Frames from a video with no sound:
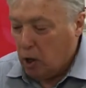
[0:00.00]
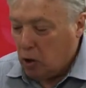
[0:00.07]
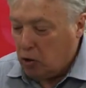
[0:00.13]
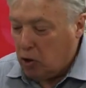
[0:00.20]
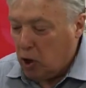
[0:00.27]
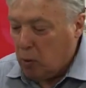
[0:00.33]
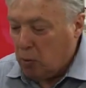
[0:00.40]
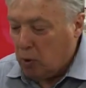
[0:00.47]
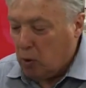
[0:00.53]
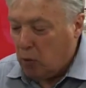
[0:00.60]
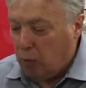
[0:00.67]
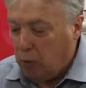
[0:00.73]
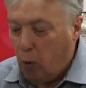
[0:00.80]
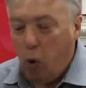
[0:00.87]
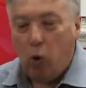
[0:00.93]
Terminal
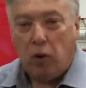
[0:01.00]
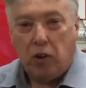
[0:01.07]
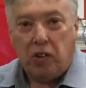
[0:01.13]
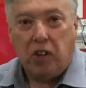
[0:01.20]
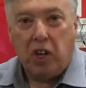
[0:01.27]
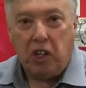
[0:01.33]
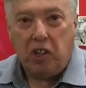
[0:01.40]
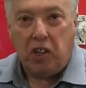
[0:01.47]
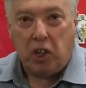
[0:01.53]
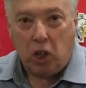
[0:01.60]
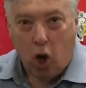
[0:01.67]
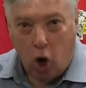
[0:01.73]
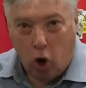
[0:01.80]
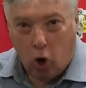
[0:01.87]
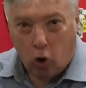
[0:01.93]
4 is heating
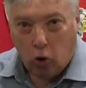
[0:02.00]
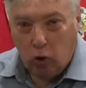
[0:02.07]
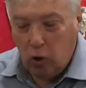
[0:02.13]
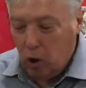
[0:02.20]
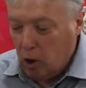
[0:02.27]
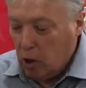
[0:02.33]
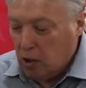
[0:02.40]
on,